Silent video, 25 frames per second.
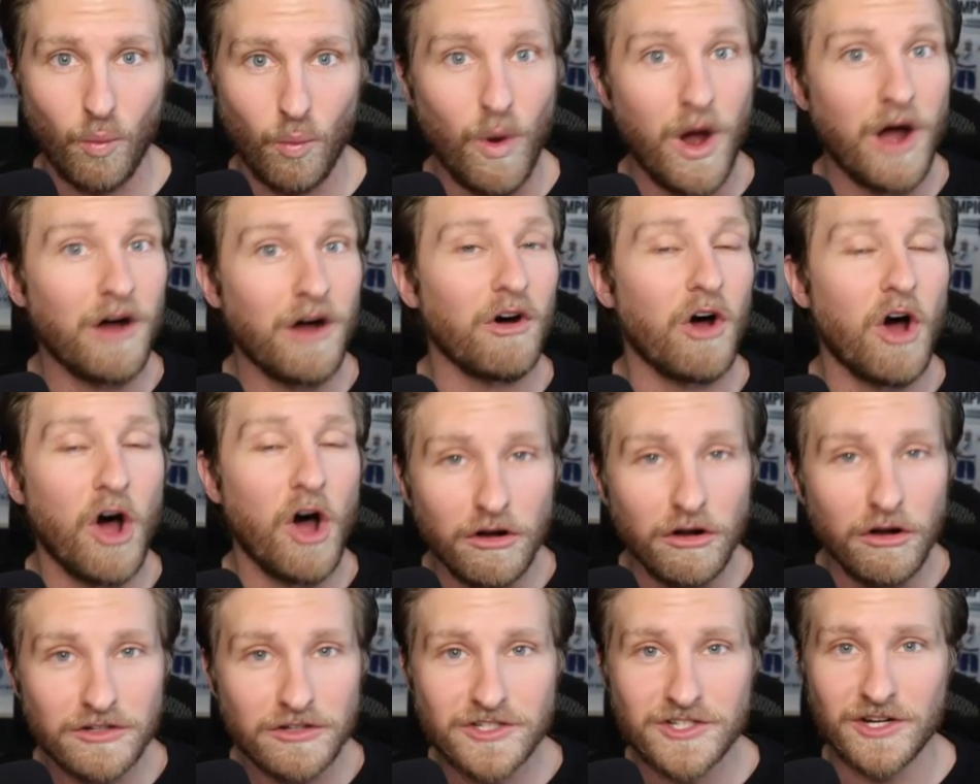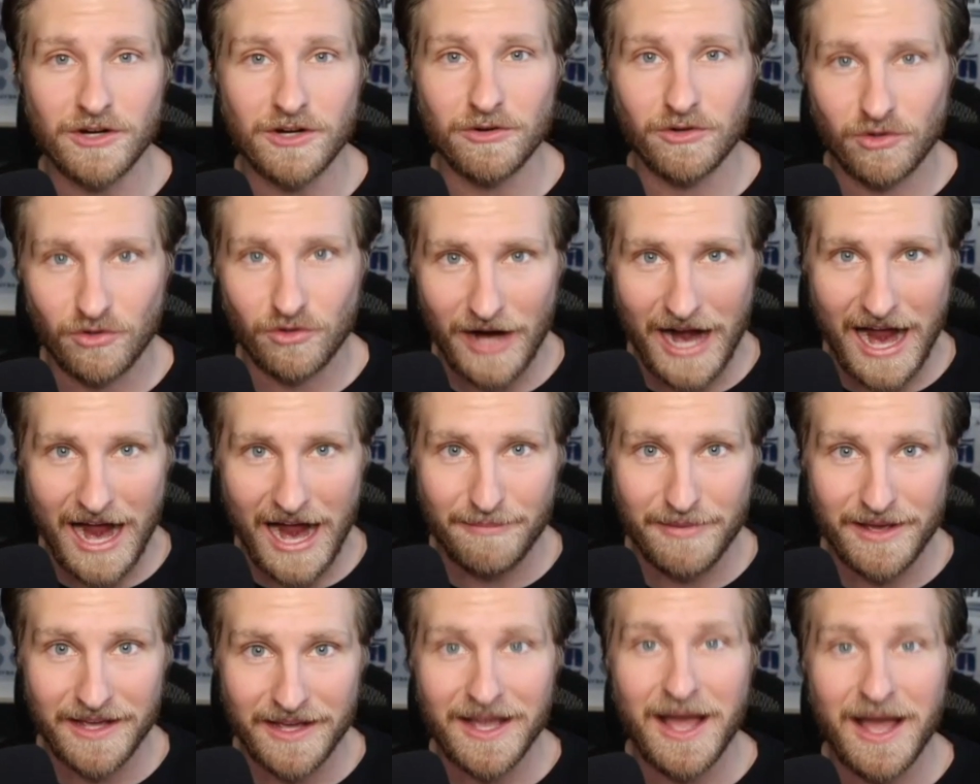while also
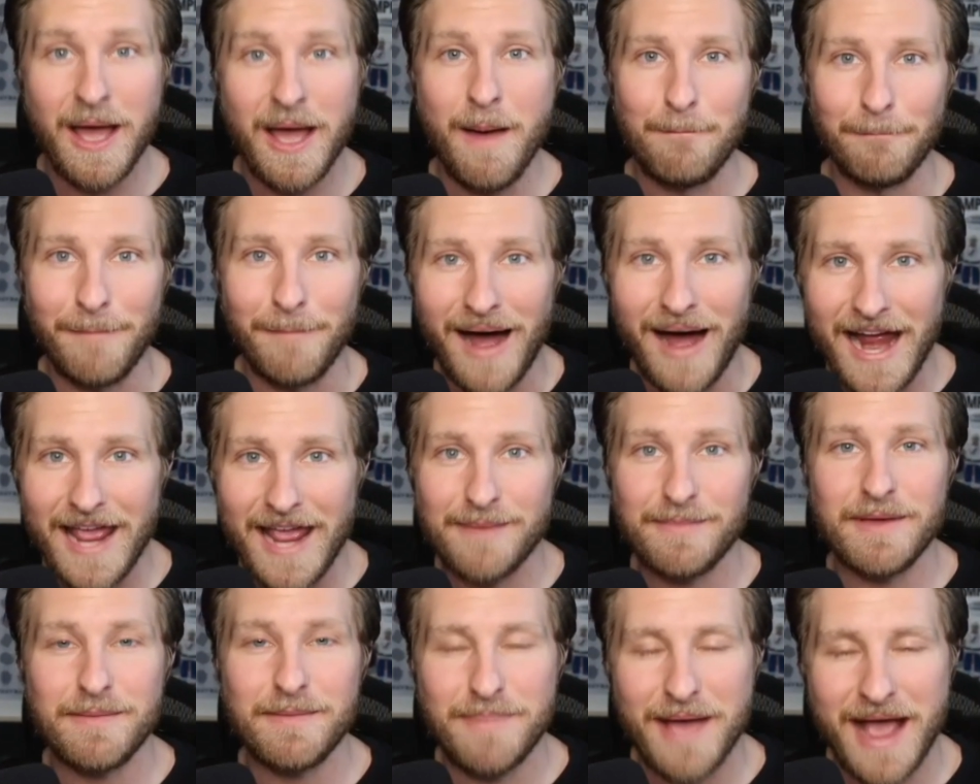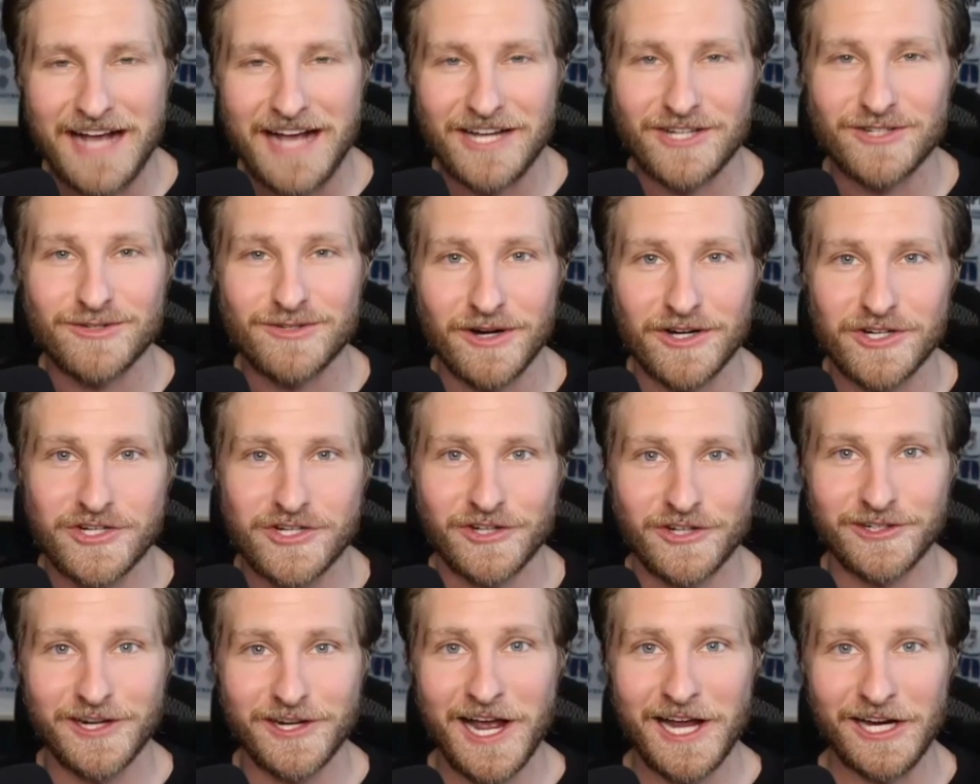grabbing Miami pass
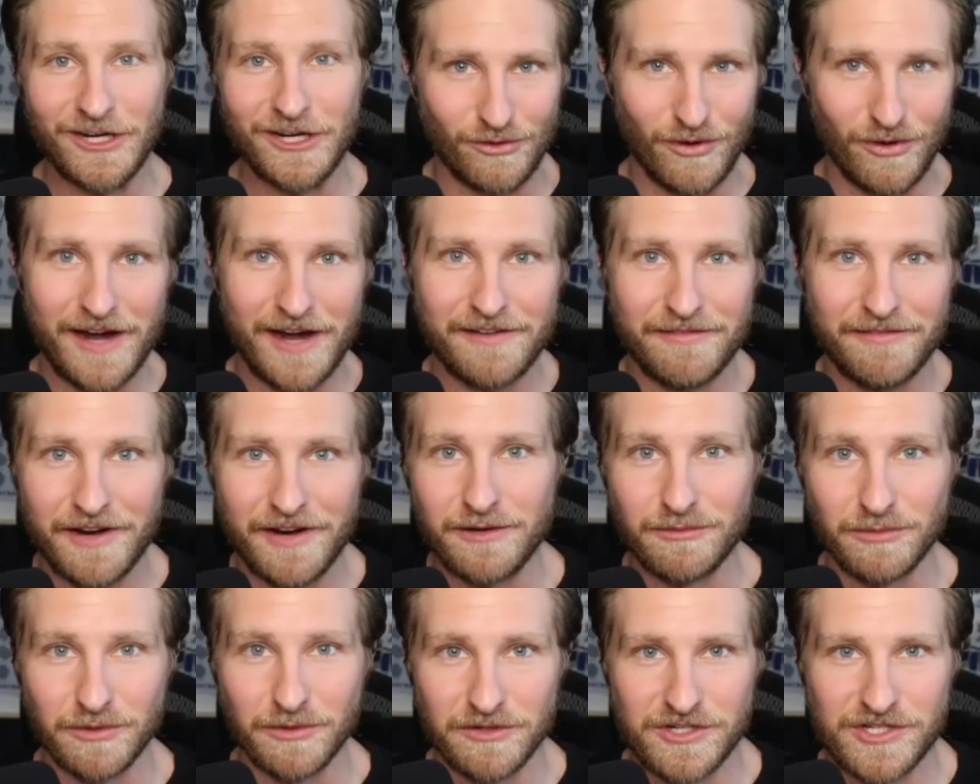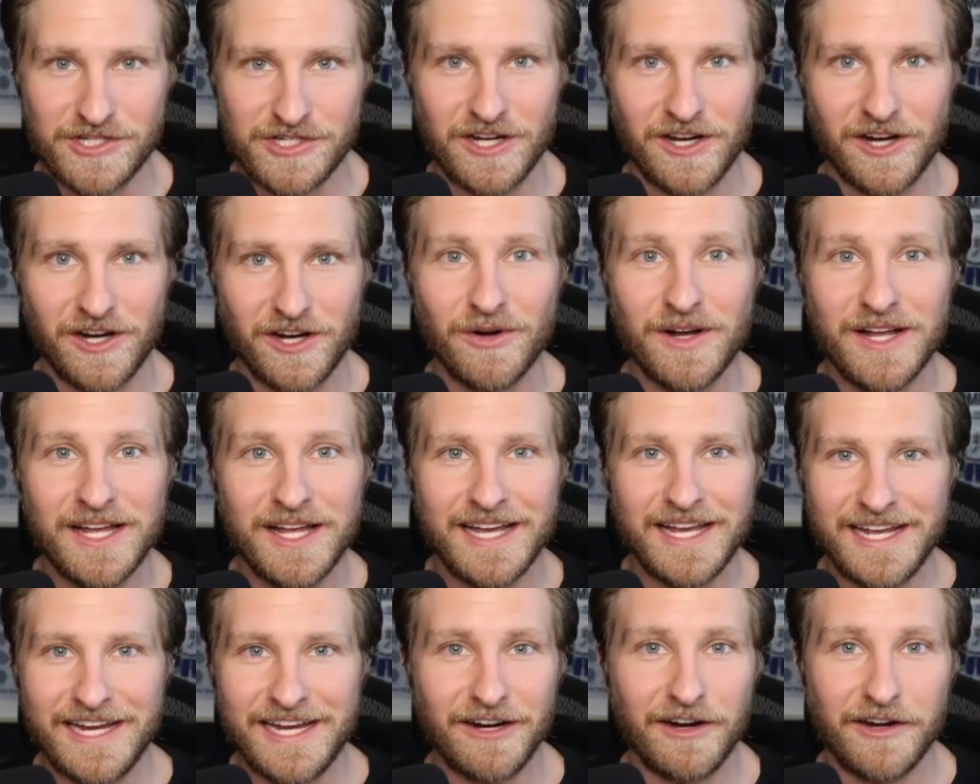rusher Gregory Rousseau
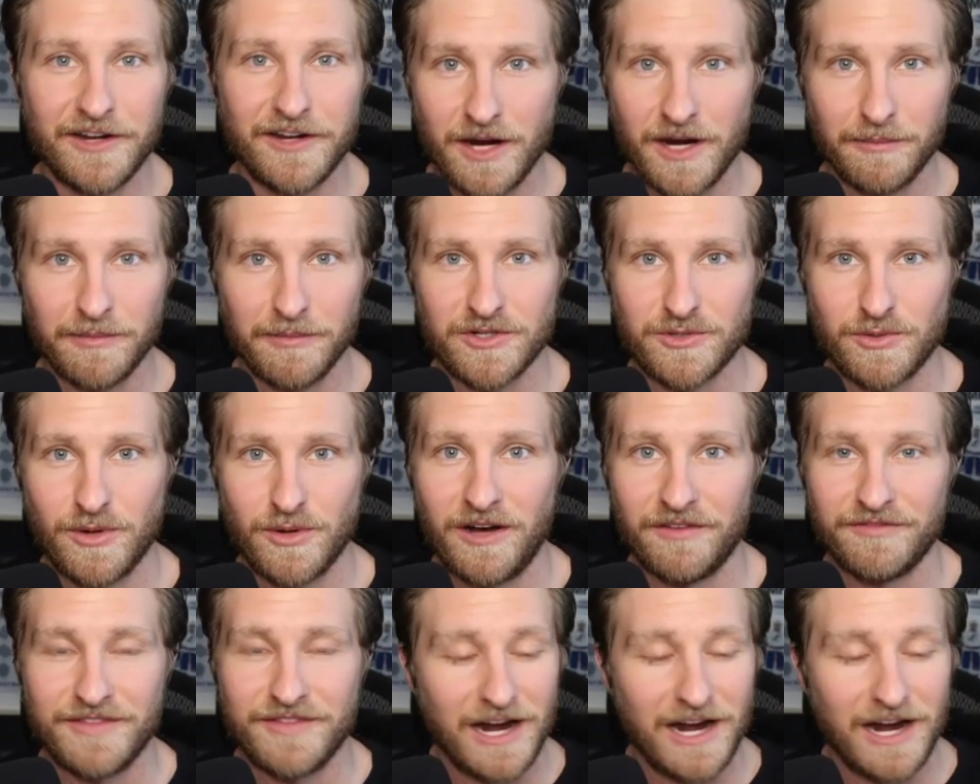here at number 12.